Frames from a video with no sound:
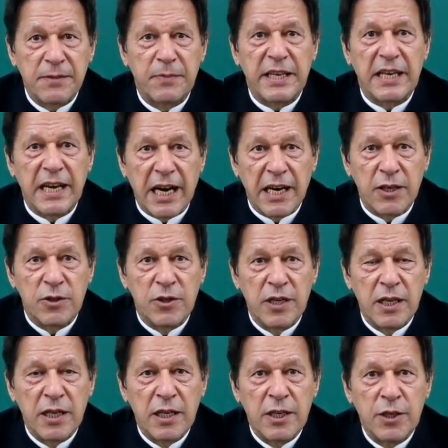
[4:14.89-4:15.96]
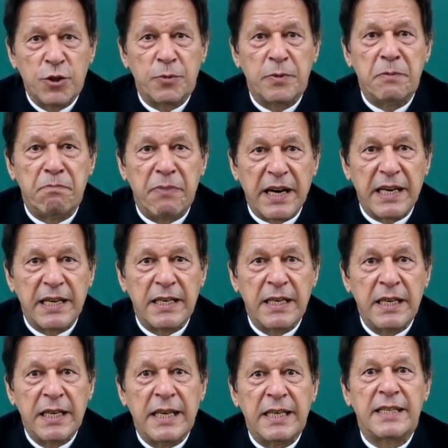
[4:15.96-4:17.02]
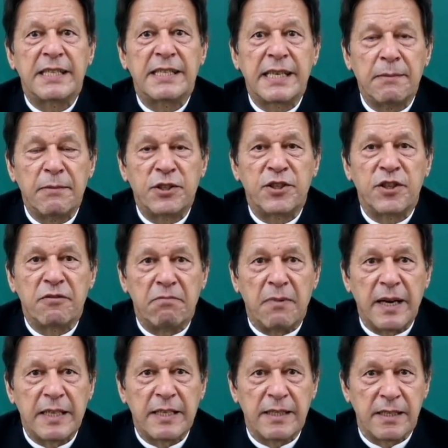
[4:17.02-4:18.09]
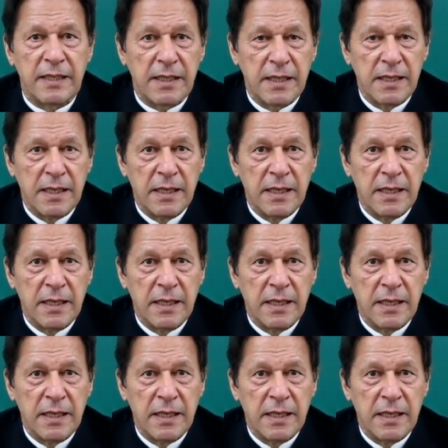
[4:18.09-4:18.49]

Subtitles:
be allowed to be buried in the cemetery of martyrs